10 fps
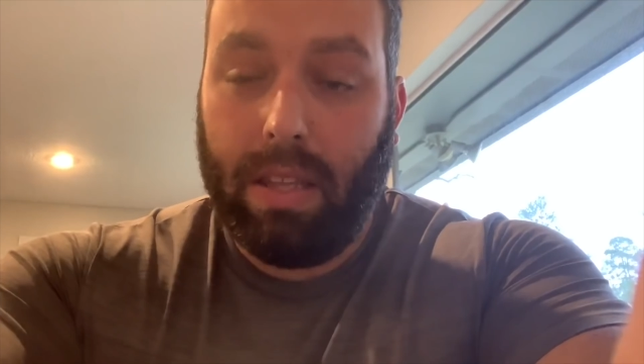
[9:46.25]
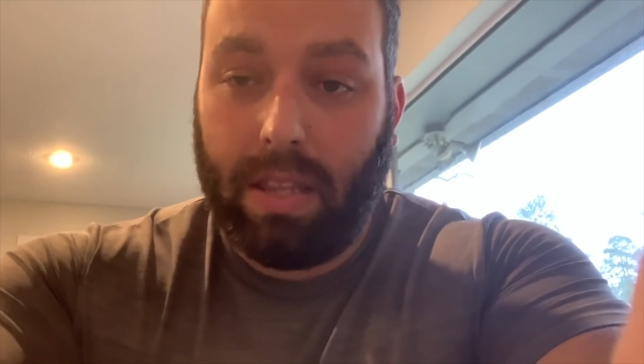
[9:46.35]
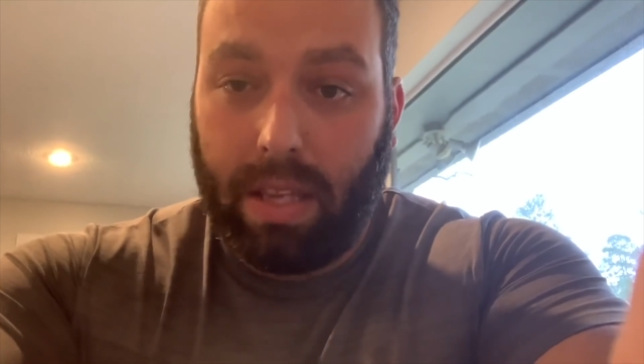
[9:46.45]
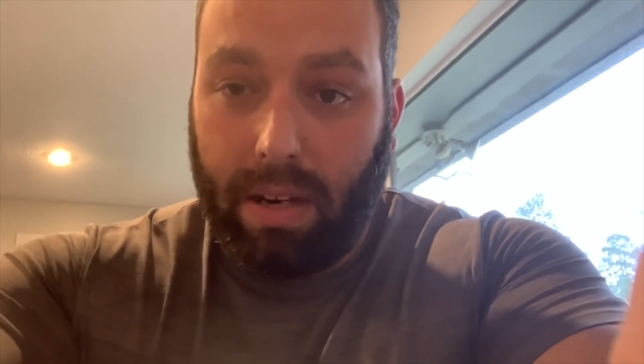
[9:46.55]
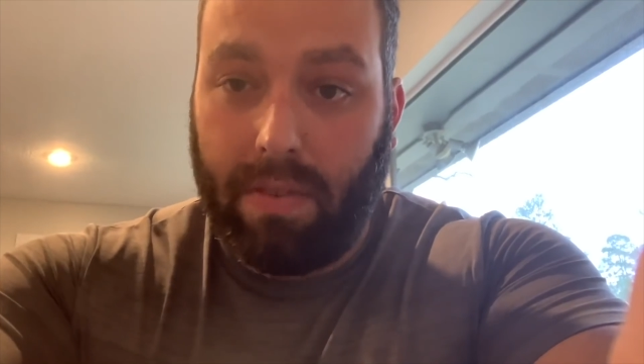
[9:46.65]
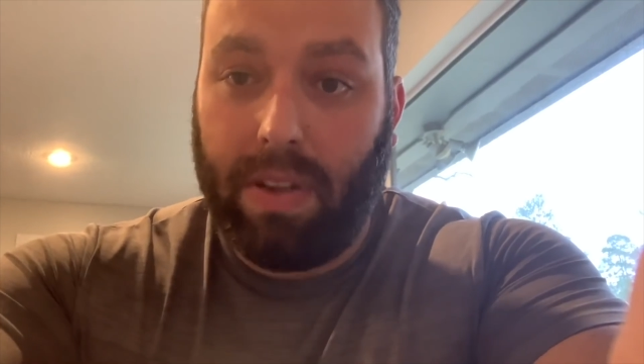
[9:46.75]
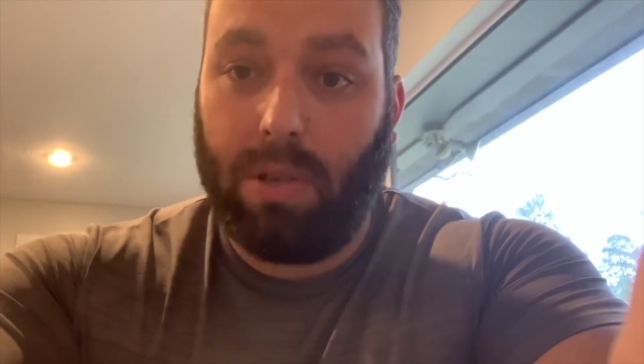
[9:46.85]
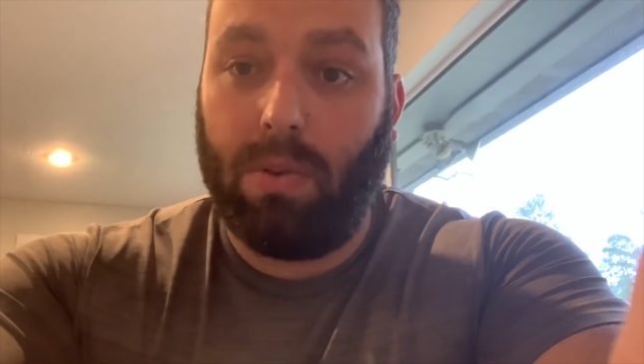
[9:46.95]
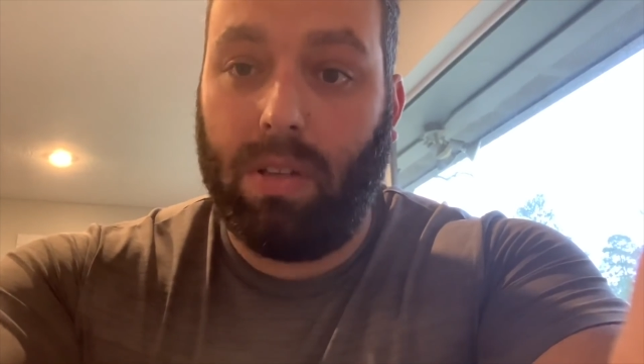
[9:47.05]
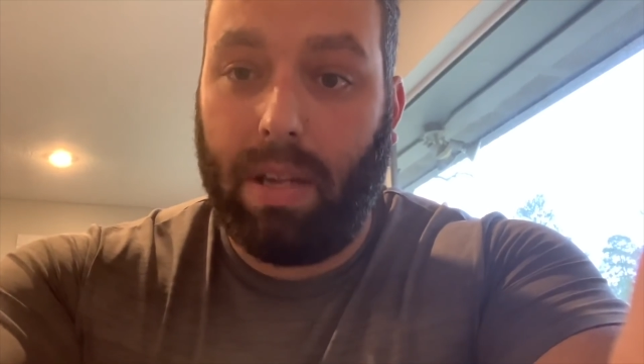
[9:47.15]
the
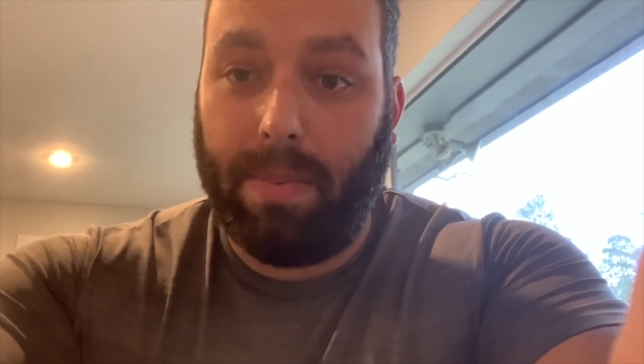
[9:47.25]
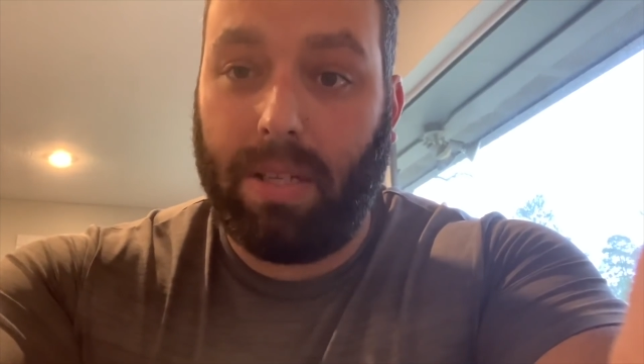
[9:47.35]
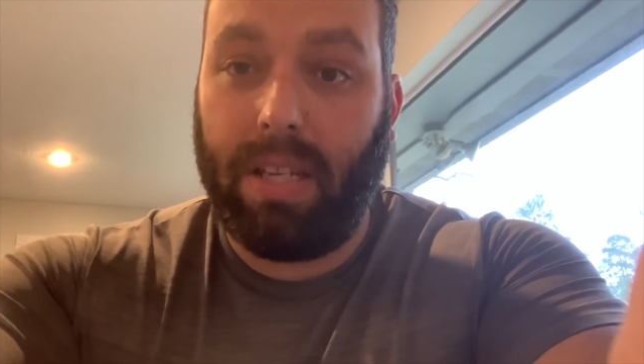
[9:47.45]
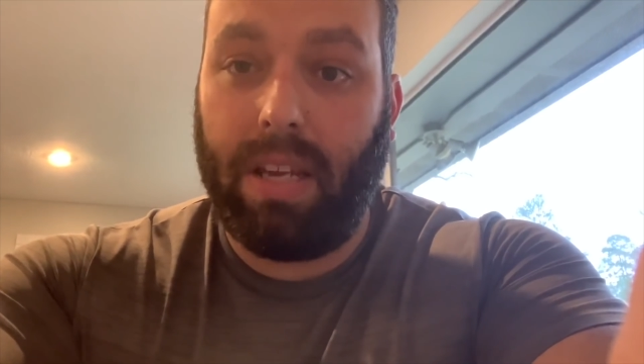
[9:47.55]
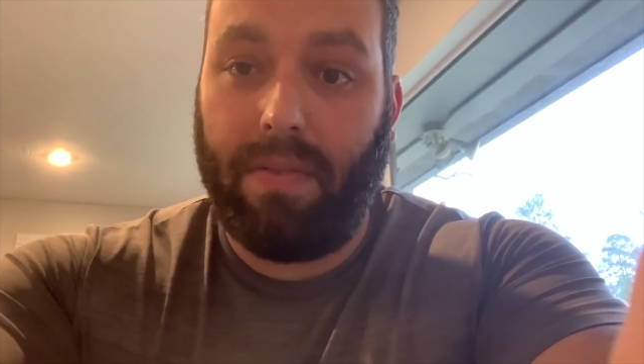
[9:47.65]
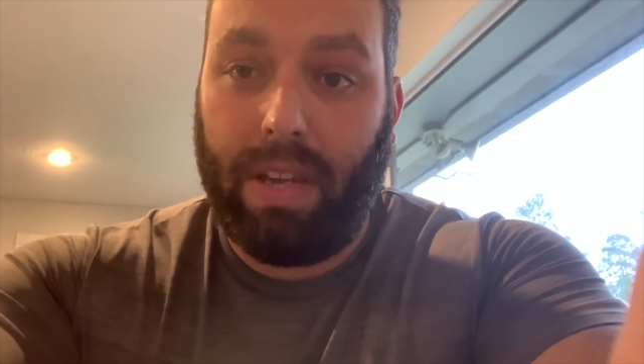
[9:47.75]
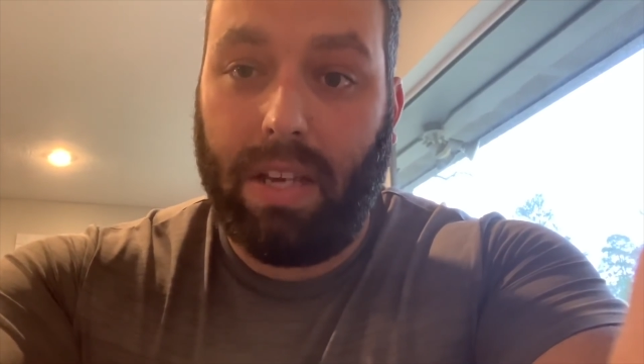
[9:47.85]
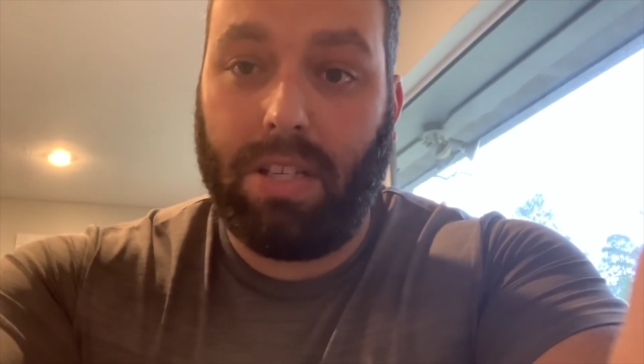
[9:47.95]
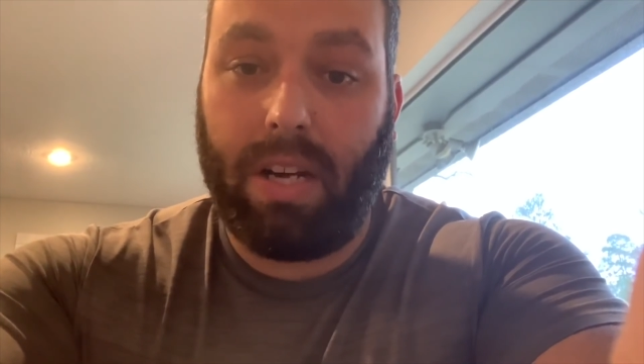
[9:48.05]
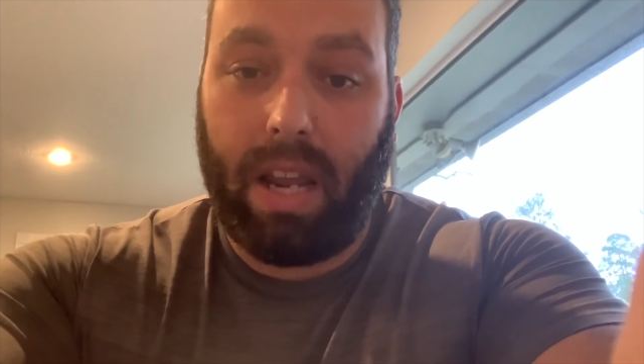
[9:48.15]
individual liberty of
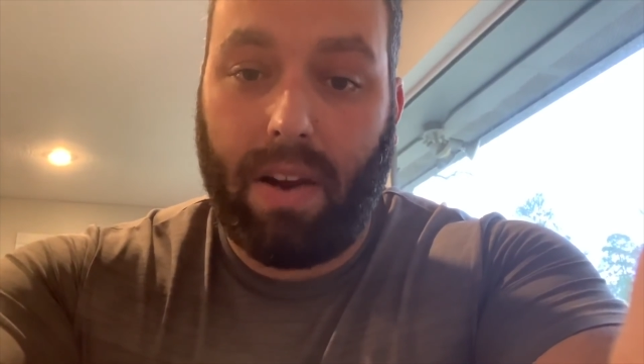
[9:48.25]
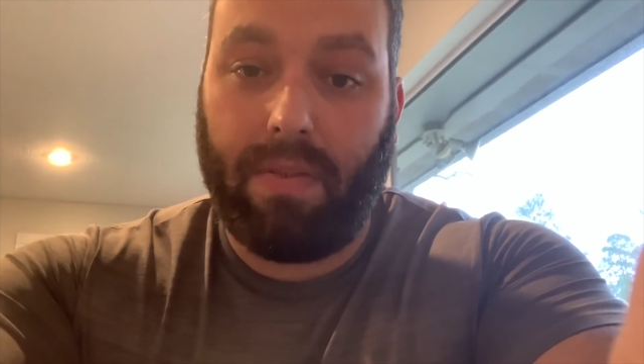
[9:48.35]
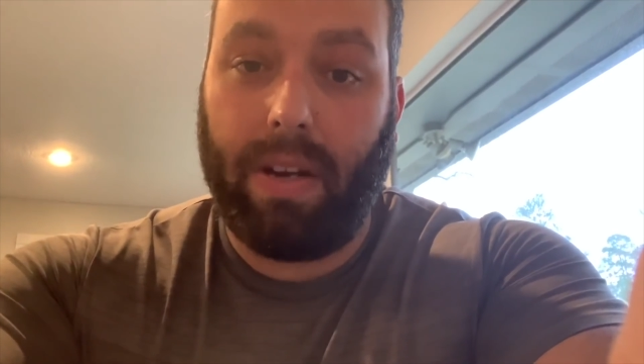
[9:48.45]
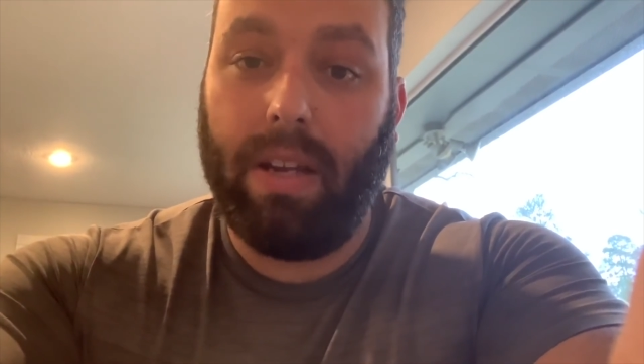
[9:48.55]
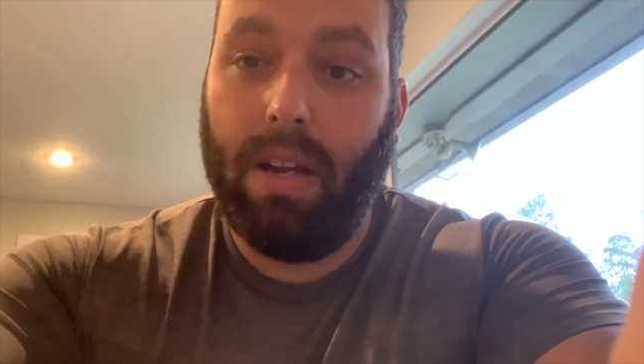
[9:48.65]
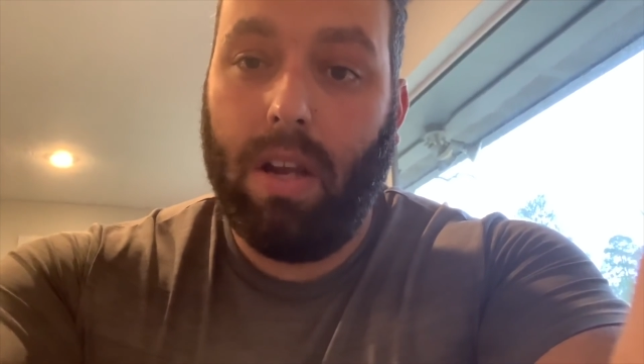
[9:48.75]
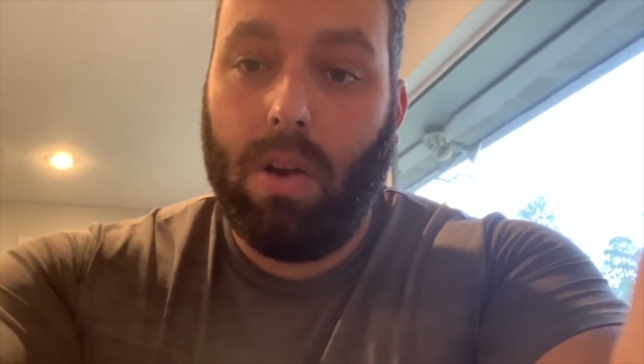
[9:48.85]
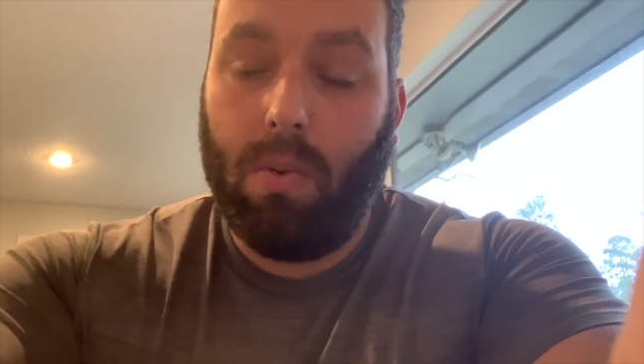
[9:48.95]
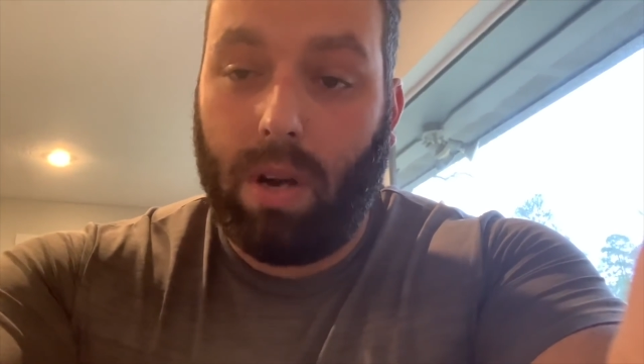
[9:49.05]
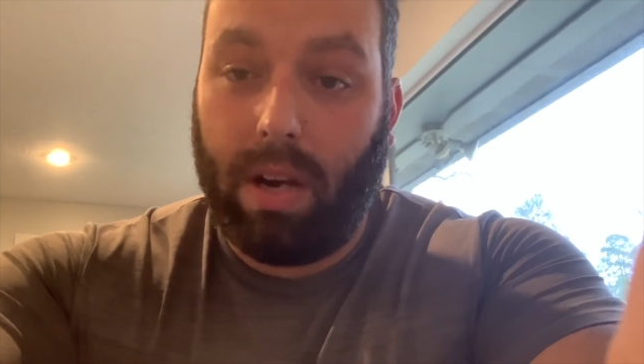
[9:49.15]
each and every
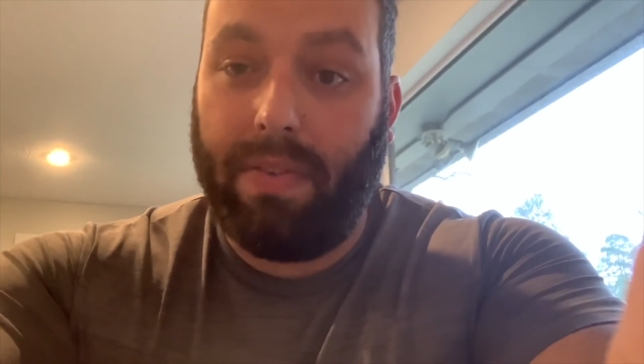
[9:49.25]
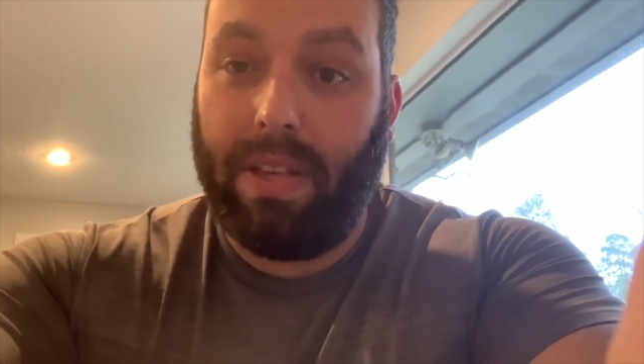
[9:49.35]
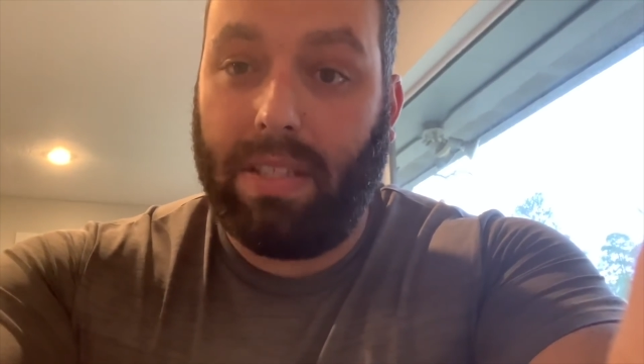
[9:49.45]
one of its